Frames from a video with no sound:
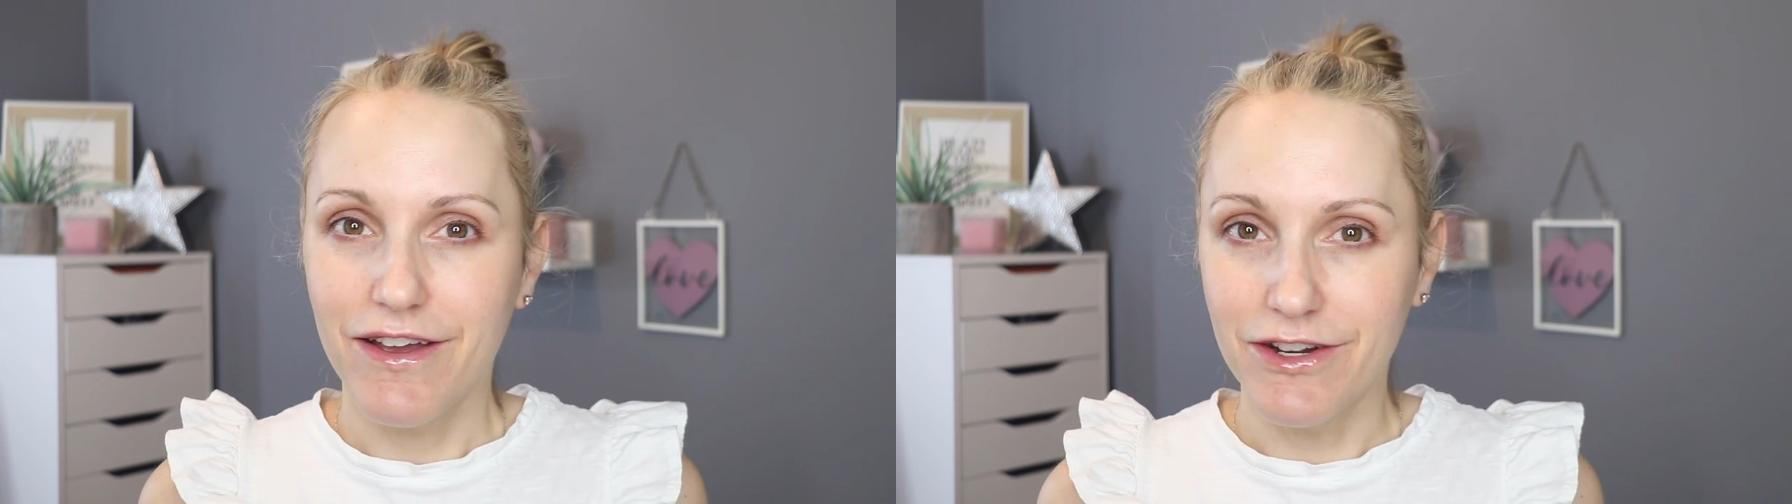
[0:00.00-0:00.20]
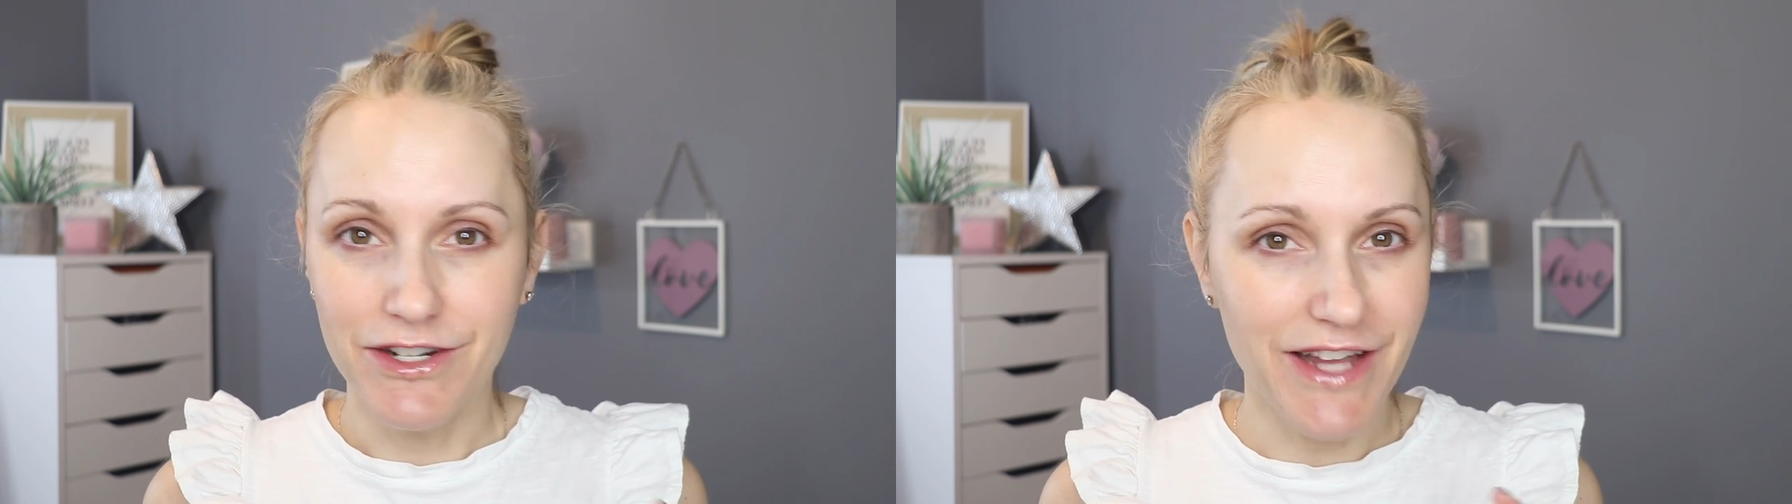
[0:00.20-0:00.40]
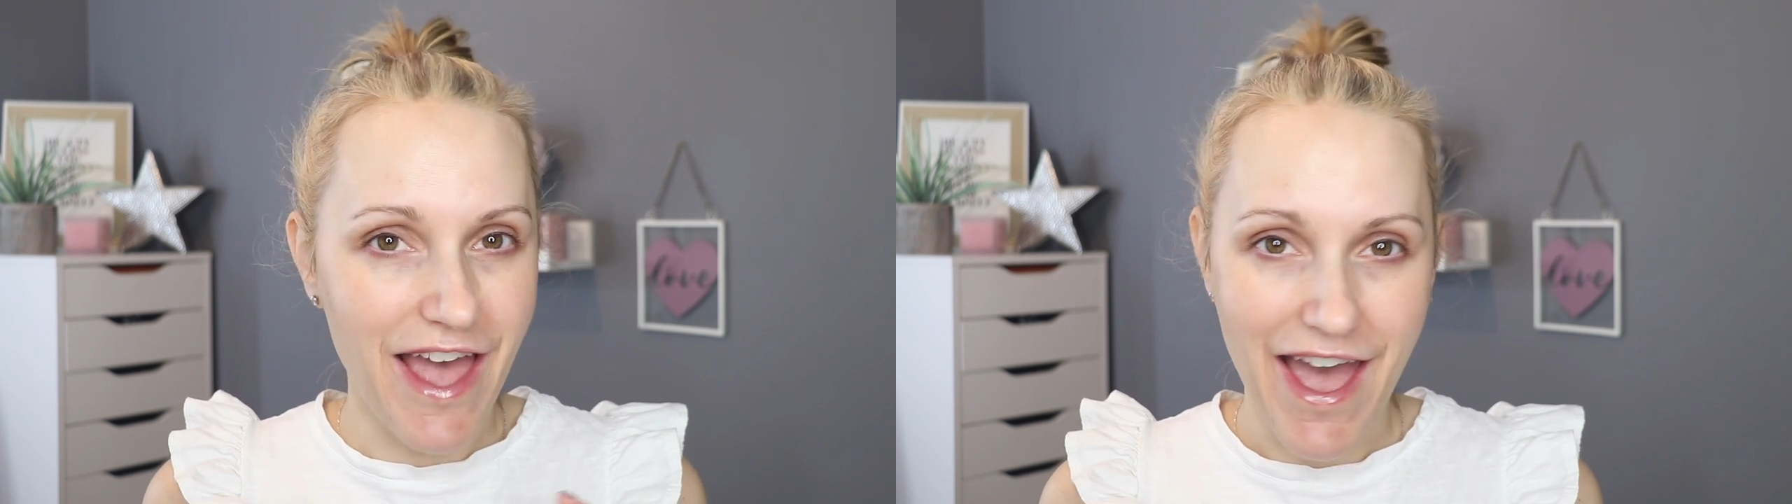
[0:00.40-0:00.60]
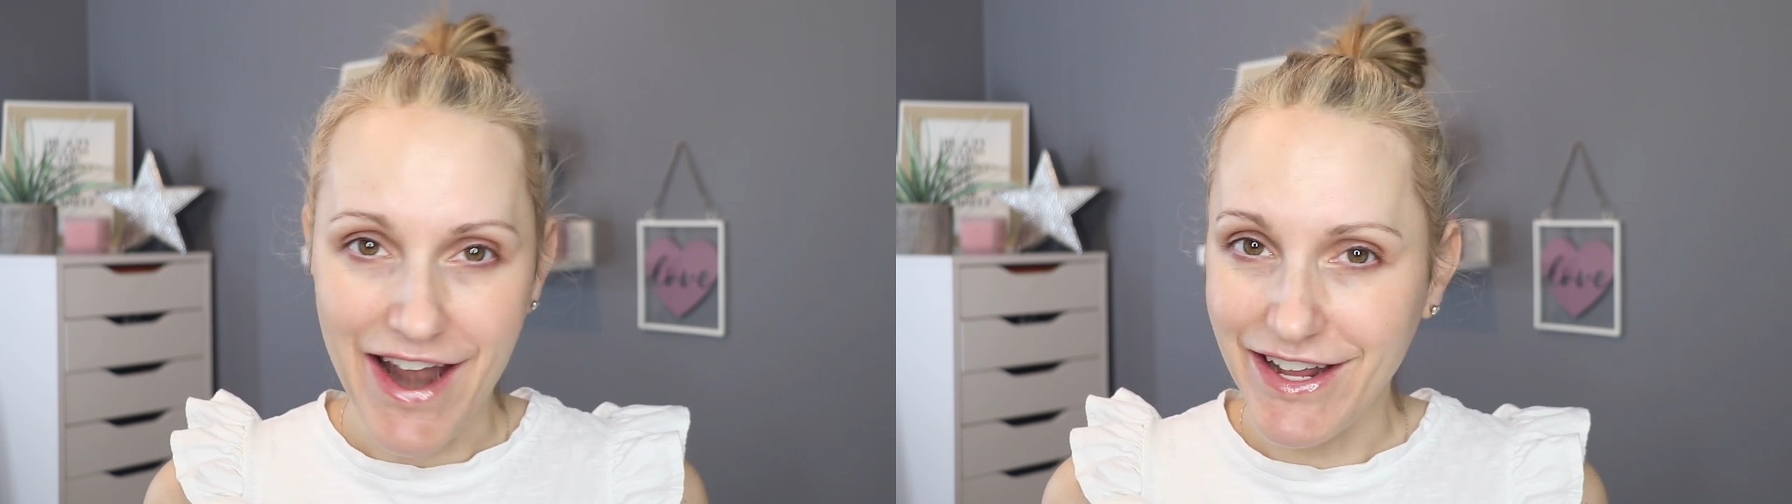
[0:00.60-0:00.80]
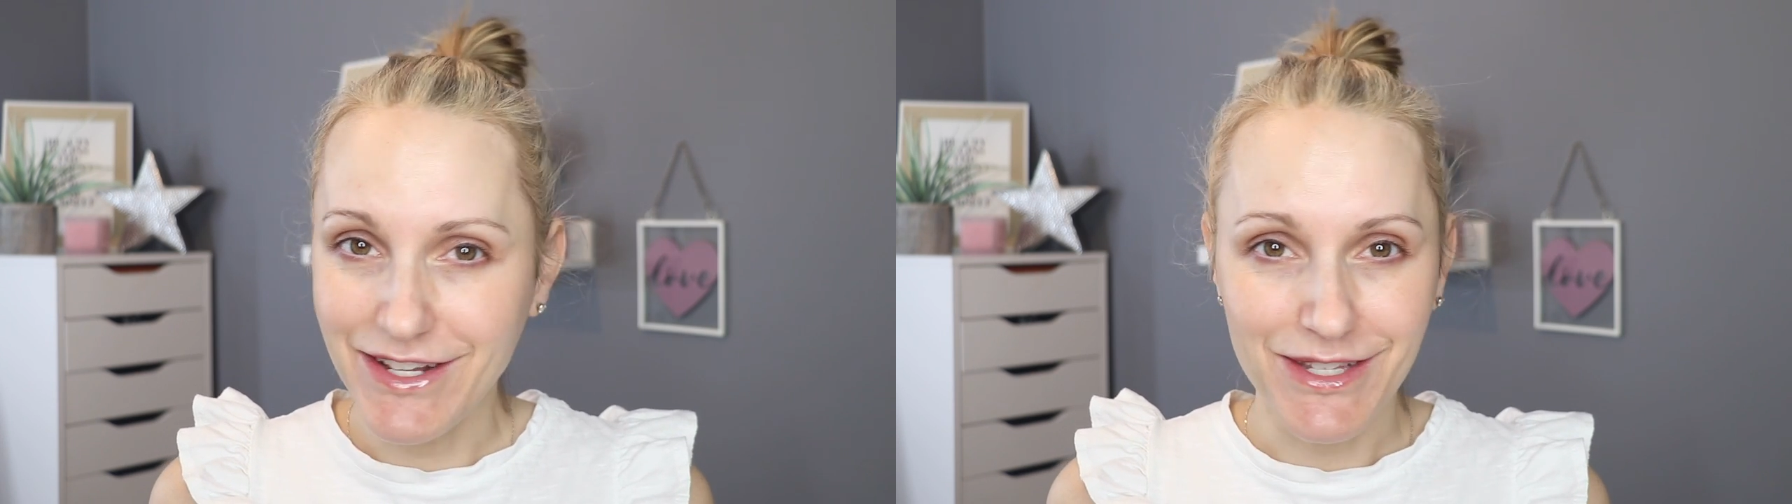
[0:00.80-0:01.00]
under
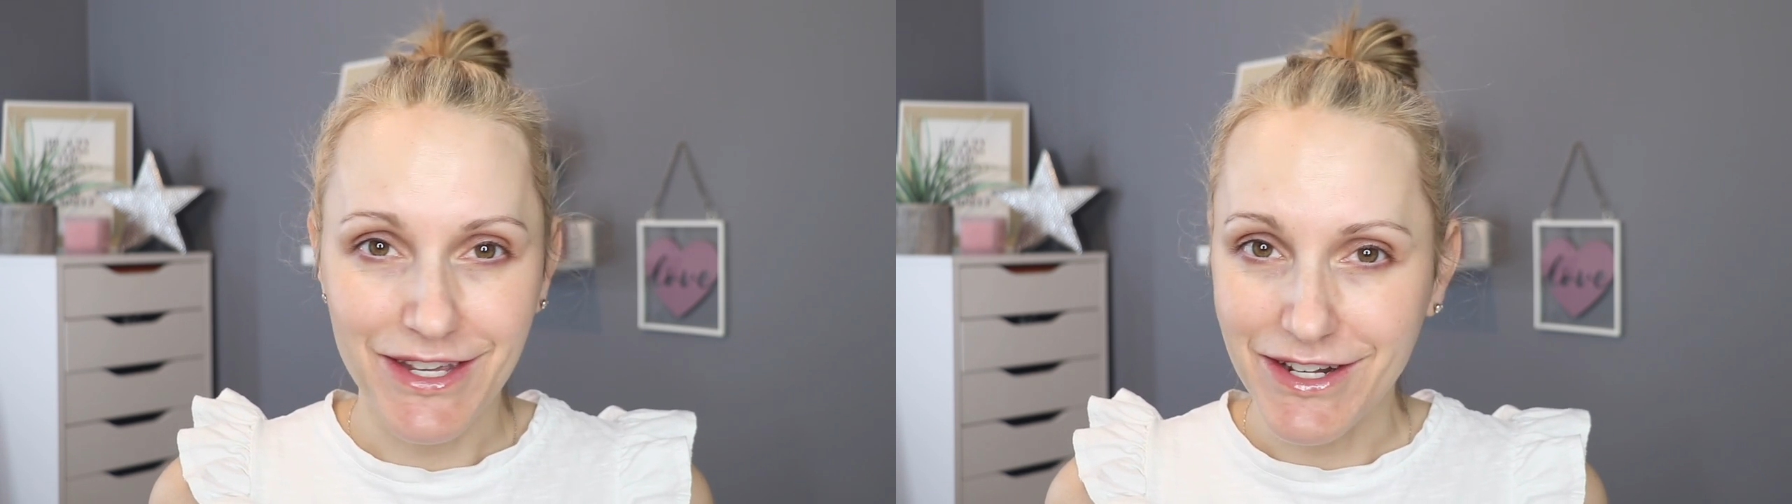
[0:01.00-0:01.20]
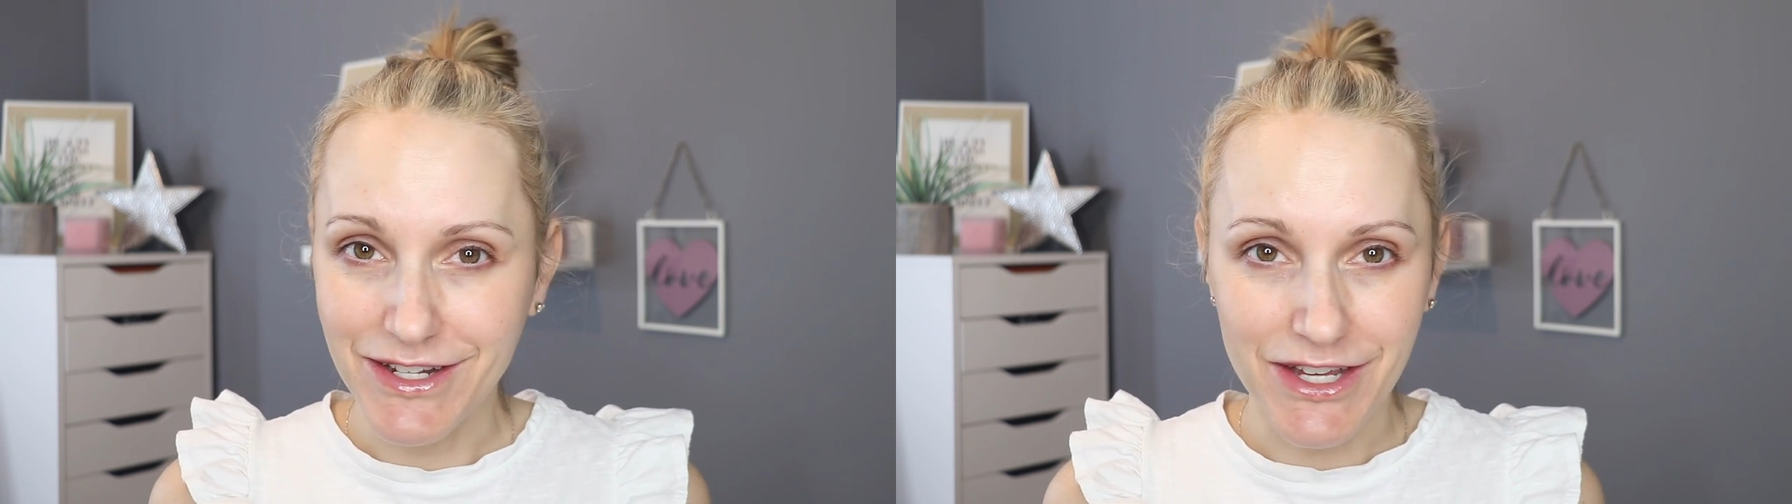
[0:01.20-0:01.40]
any certain